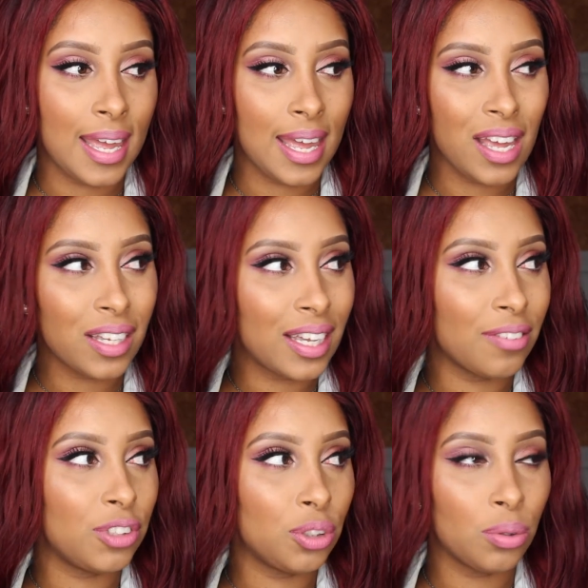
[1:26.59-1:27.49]
It
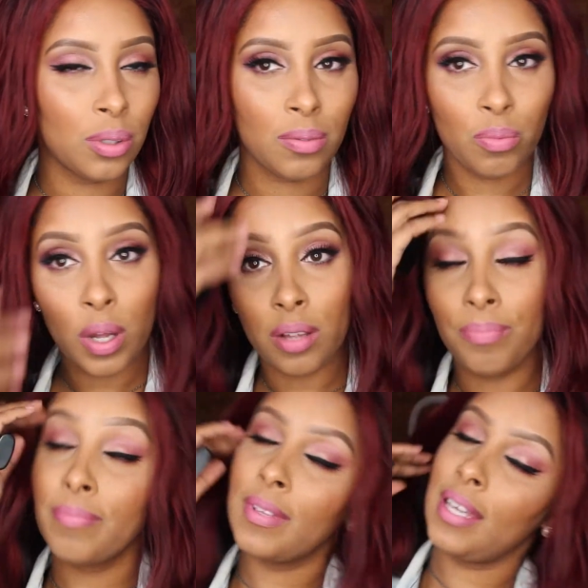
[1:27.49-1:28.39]
gives you, well,
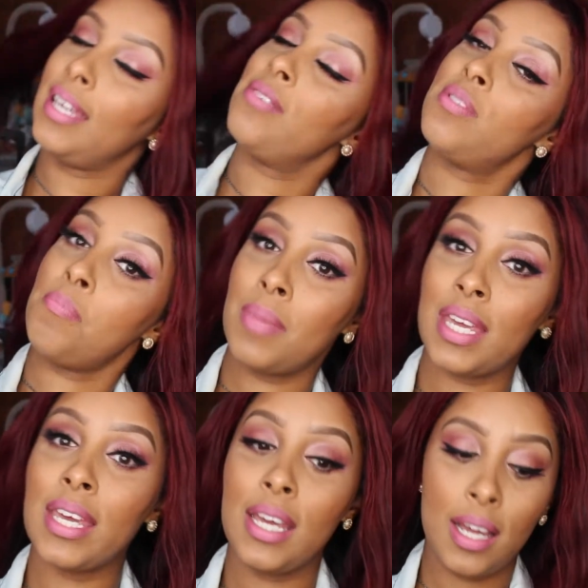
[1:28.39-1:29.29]
it gives
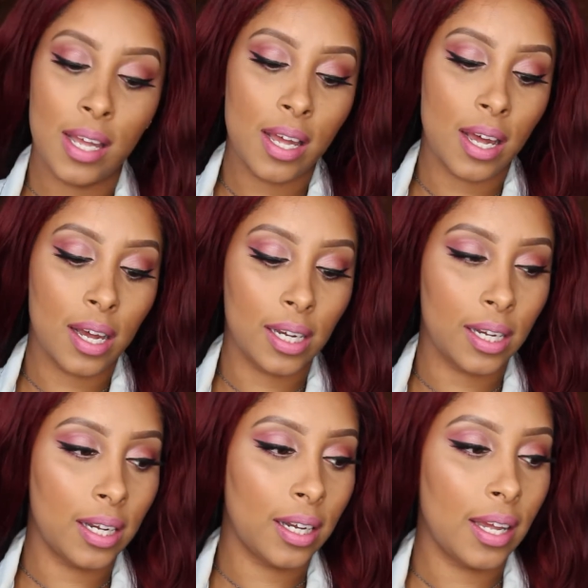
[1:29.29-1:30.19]
me
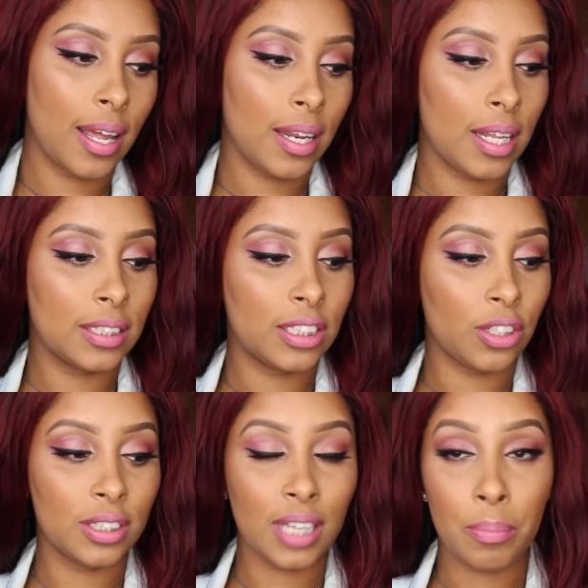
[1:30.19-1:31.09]
a
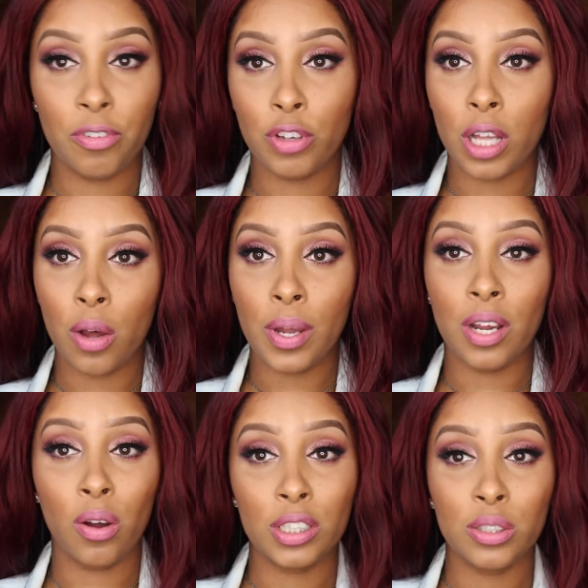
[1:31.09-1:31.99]
certain type of glow, and
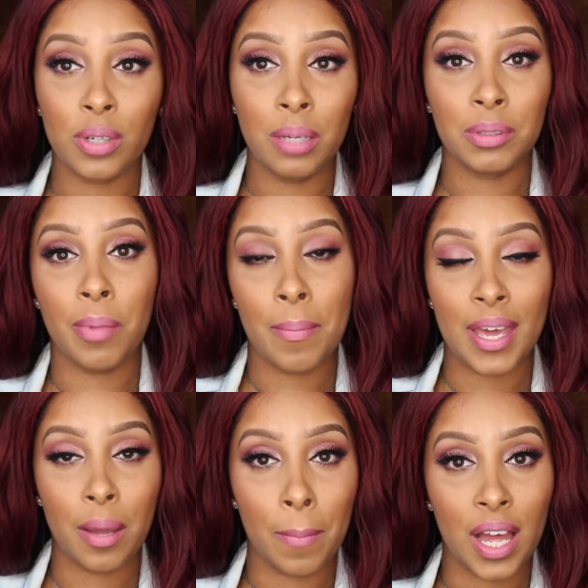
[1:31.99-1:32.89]
it also keeps my
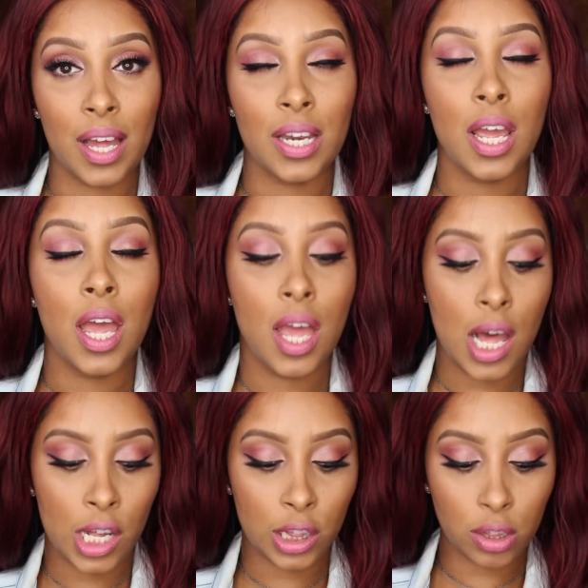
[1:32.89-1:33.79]
makeup on
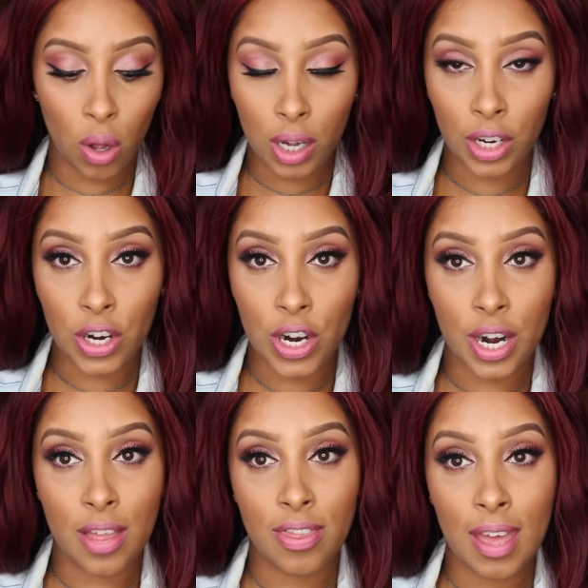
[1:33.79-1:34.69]

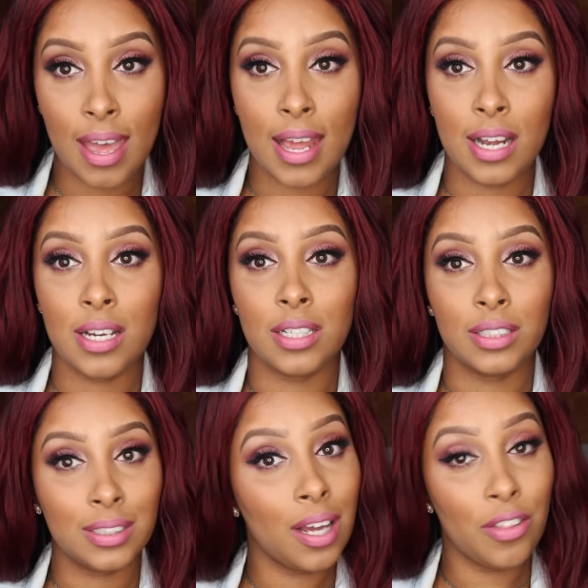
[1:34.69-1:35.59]
longer than
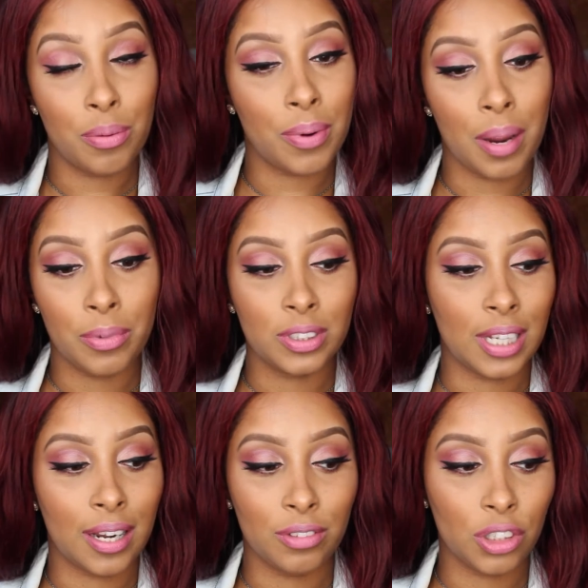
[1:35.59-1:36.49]
other primers
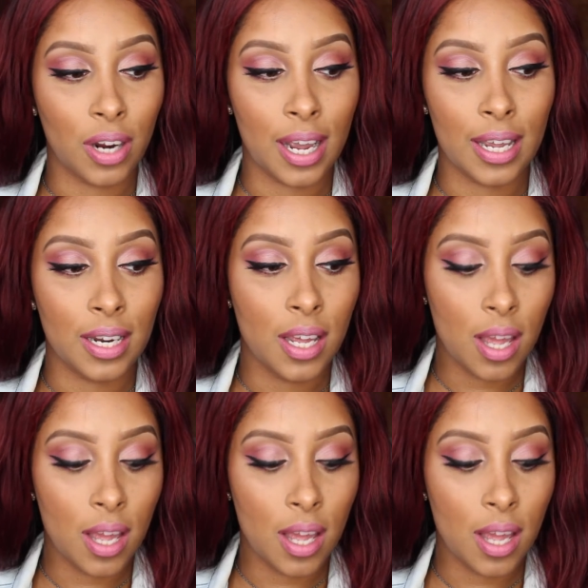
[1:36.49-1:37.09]
that I've tried.